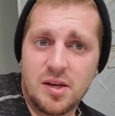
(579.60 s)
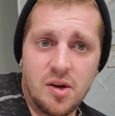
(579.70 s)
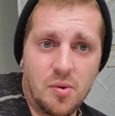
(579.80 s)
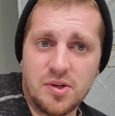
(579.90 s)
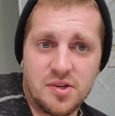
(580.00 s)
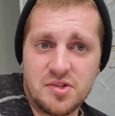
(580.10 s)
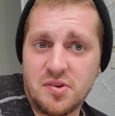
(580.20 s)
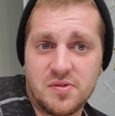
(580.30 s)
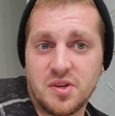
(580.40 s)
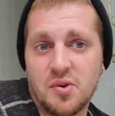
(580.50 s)
no one
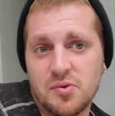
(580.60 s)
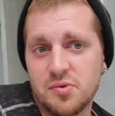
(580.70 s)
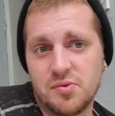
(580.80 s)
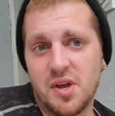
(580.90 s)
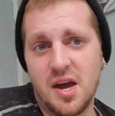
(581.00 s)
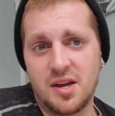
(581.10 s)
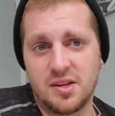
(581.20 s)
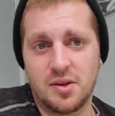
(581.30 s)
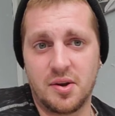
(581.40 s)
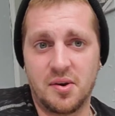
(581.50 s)
deserves to go through that,
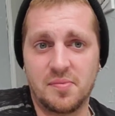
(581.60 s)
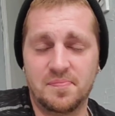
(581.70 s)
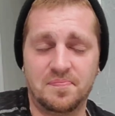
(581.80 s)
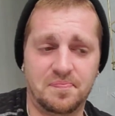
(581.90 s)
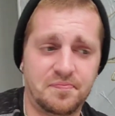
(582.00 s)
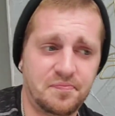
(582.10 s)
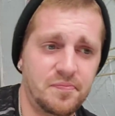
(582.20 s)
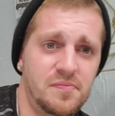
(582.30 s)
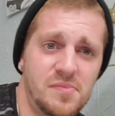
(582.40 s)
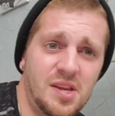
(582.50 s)
you know.
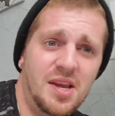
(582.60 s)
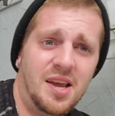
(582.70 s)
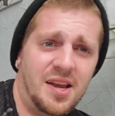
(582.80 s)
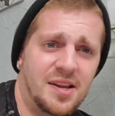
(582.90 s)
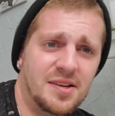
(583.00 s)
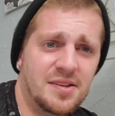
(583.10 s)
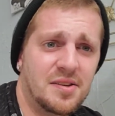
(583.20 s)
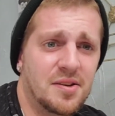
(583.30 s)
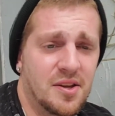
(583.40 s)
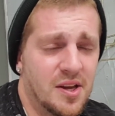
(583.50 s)
And
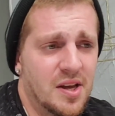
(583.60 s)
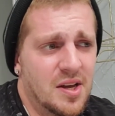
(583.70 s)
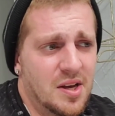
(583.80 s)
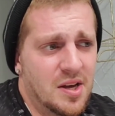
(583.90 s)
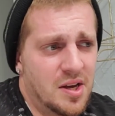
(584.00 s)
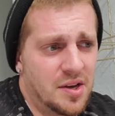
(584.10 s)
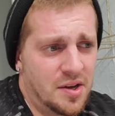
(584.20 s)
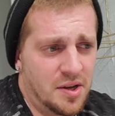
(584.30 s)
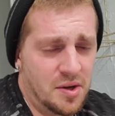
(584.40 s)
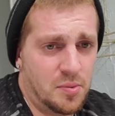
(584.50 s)

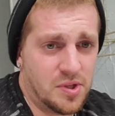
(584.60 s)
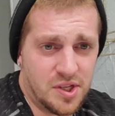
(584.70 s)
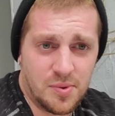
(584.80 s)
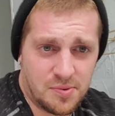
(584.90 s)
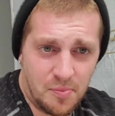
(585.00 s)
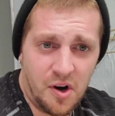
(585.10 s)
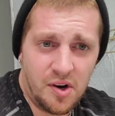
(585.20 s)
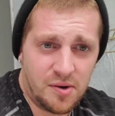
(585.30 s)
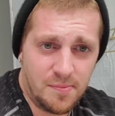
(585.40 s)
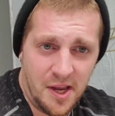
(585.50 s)
when she was
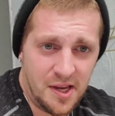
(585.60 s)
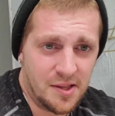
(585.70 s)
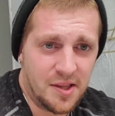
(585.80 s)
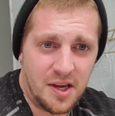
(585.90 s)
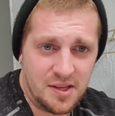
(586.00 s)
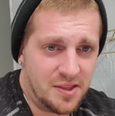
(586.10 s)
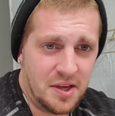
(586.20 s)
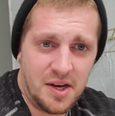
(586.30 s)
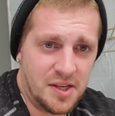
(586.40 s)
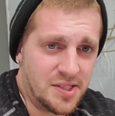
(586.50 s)
murdered, man, like,
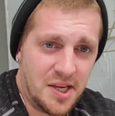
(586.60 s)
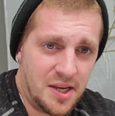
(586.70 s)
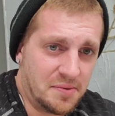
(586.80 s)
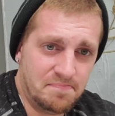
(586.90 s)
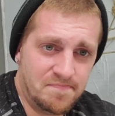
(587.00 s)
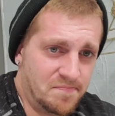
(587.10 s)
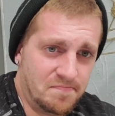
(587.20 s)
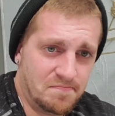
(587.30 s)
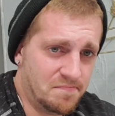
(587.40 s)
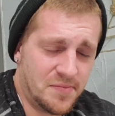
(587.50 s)
they didn't
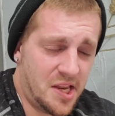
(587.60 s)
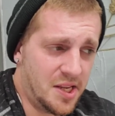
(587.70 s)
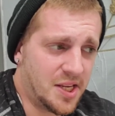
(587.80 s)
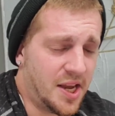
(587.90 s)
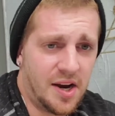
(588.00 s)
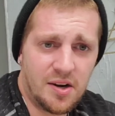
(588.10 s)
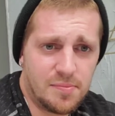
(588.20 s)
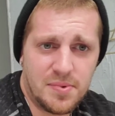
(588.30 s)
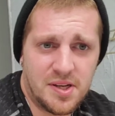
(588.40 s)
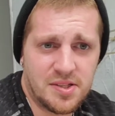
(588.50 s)

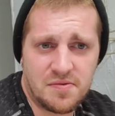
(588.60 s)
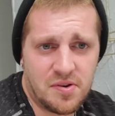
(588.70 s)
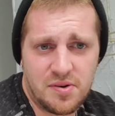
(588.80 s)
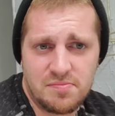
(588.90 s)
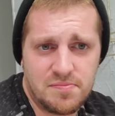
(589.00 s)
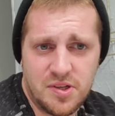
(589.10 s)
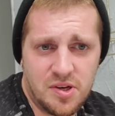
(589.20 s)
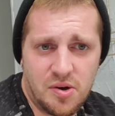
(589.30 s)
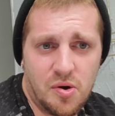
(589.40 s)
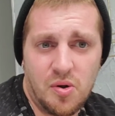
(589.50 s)
care because of her,
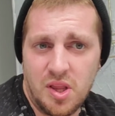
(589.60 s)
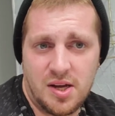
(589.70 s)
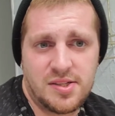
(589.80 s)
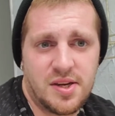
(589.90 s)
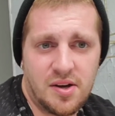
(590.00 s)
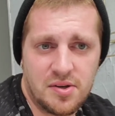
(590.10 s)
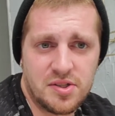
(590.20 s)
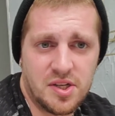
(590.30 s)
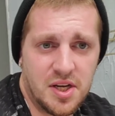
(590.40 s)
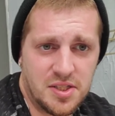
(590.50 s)
you know, old lifestyle.
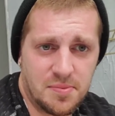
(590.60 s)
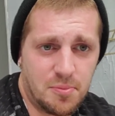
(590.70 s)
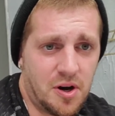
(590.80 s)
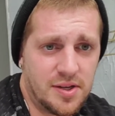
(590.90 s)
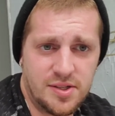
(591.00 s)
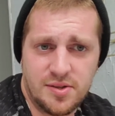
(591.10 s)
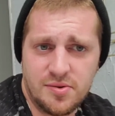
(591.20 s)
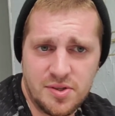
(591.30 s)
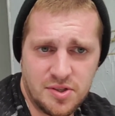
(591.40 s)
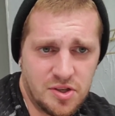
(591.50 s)
She had some
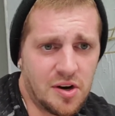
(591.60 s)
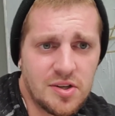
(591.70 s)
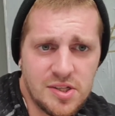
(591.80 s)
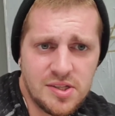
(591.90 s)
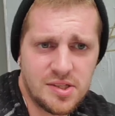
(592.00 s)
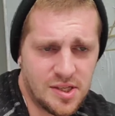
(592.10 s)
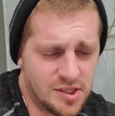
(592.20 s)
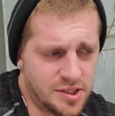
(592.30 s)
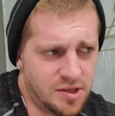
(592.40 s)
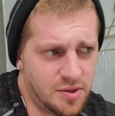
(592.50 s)
prostitution charges.
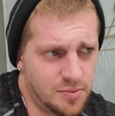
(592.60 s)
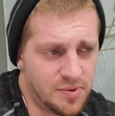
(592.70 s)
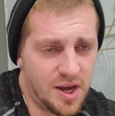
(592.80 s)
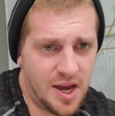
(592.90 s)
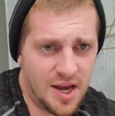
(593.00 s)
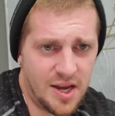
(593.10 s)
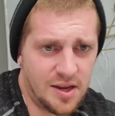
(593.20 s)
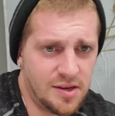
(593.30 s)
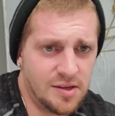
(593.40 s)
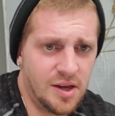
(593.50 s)
She
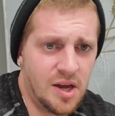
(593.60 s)
had